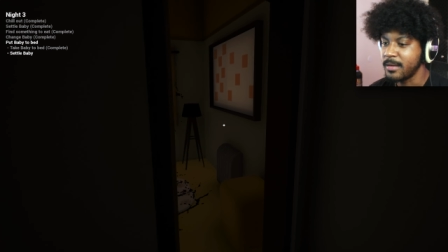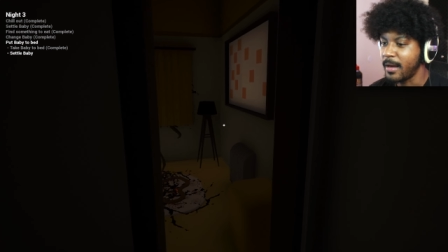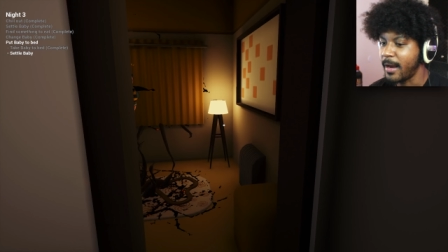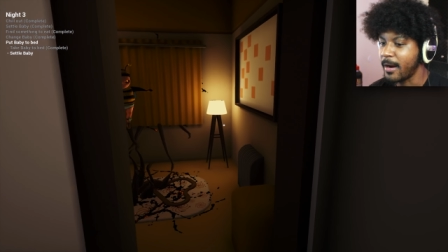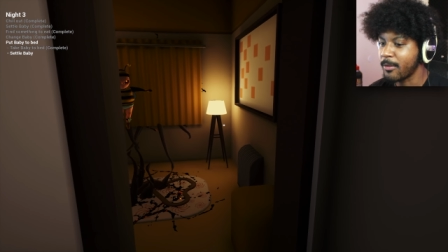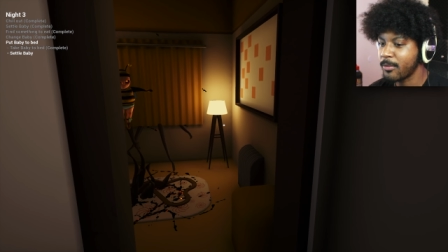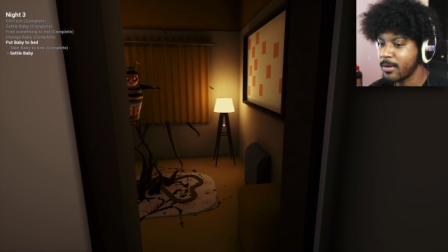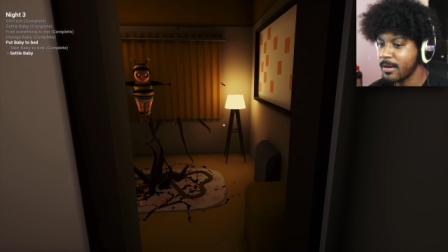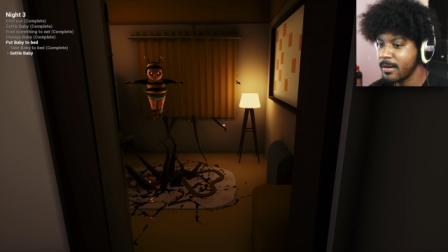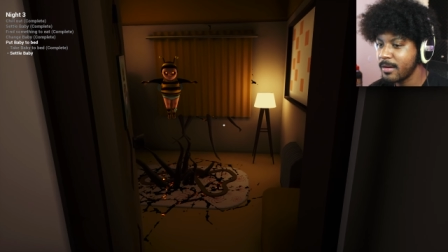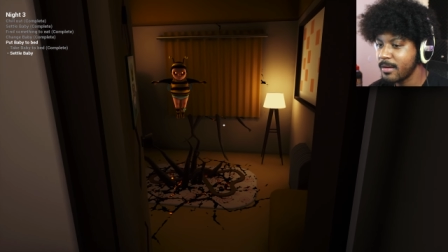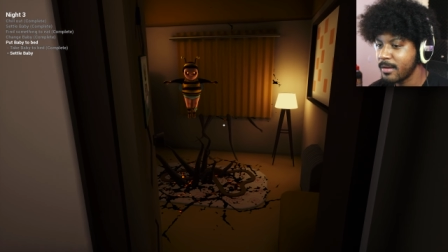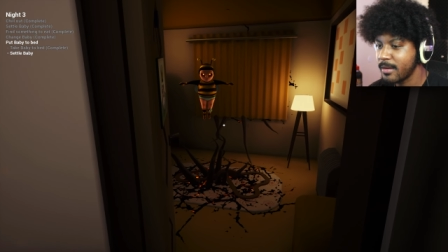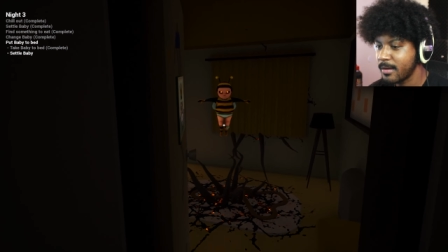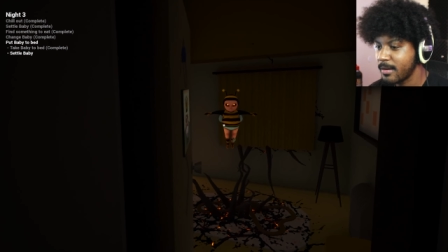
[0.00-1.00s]
Hairy?
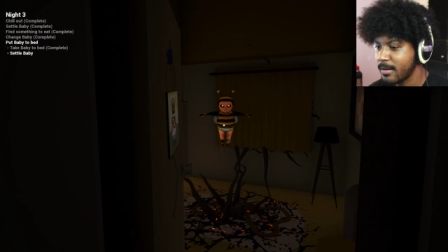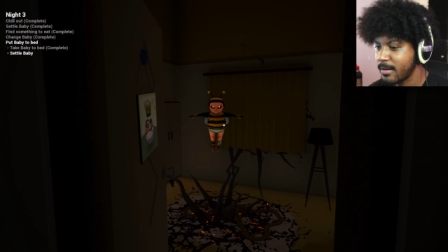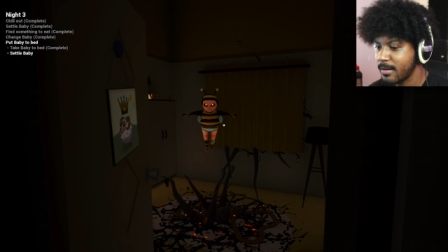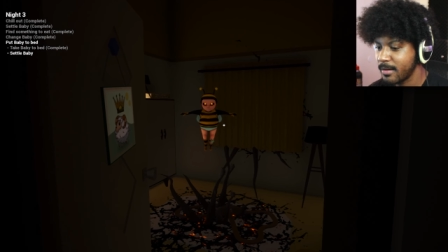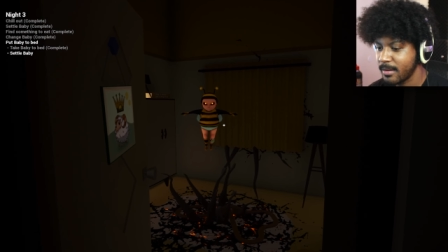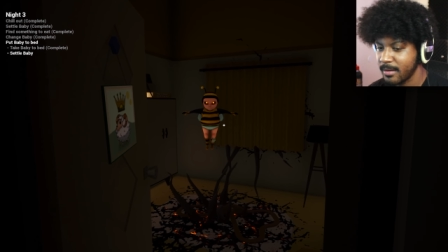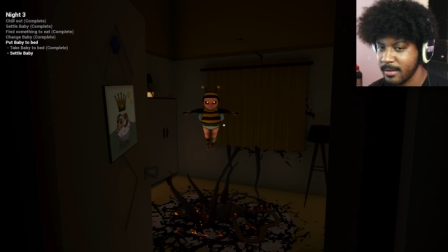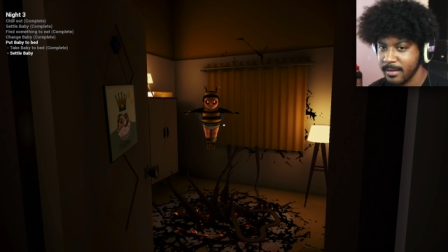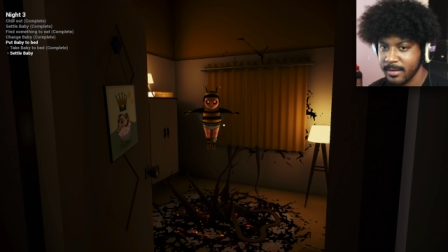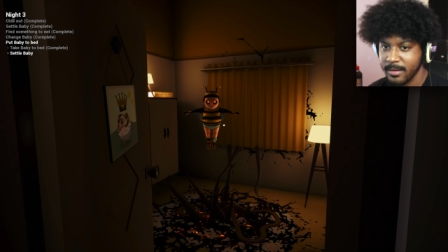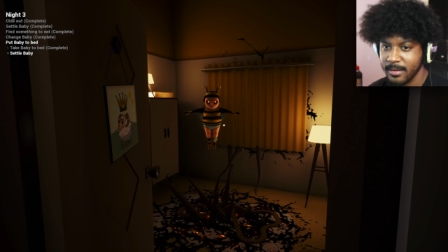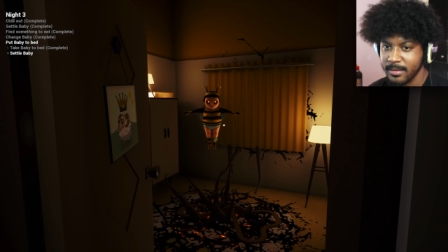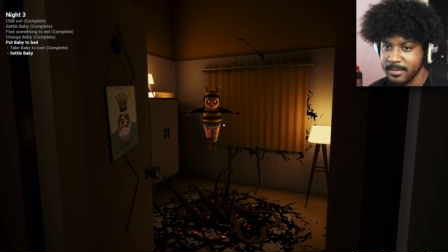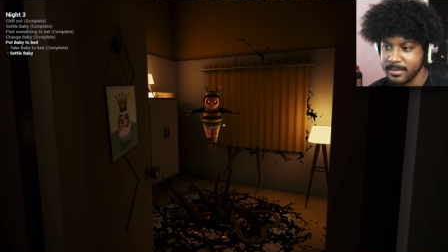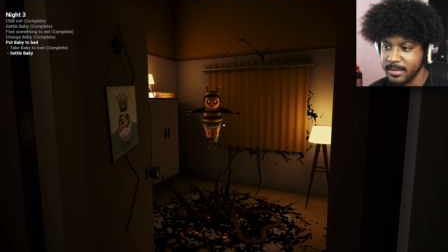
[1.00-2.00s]

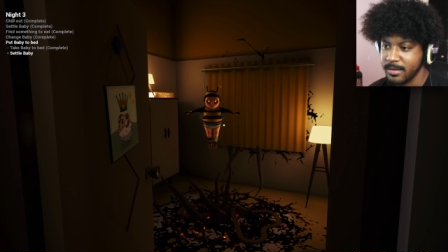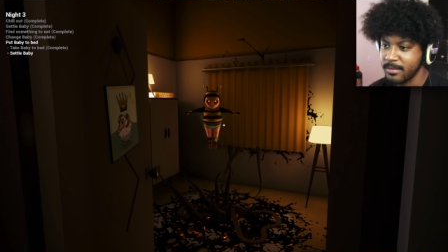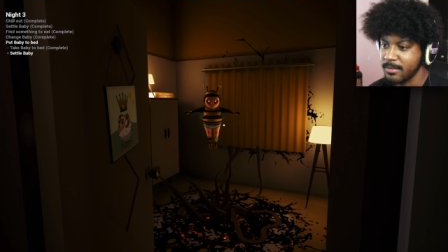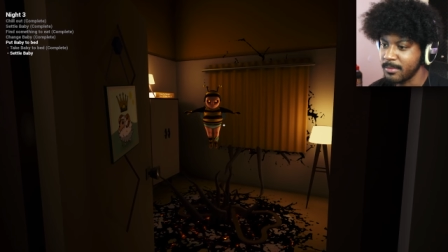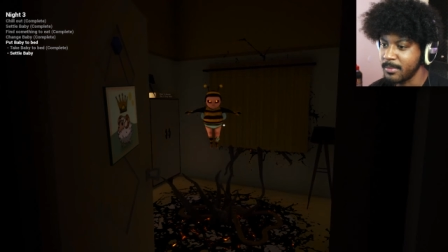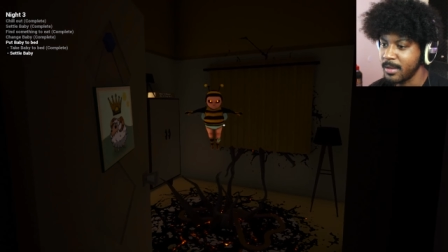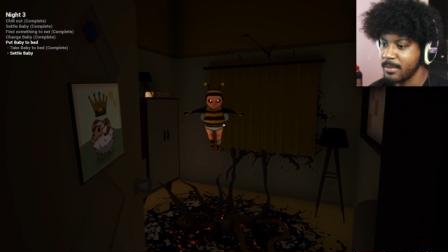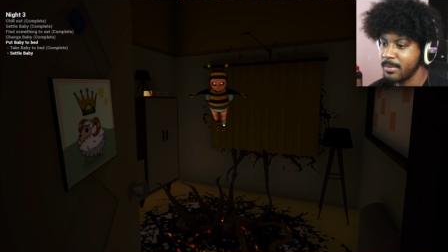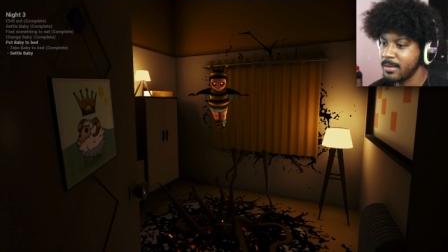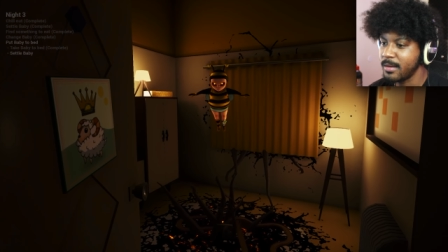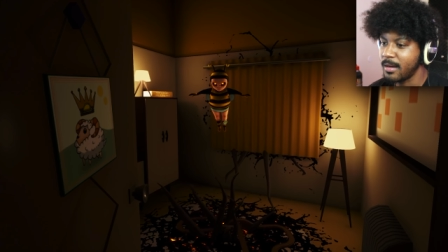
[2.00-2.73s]
Settle the baby?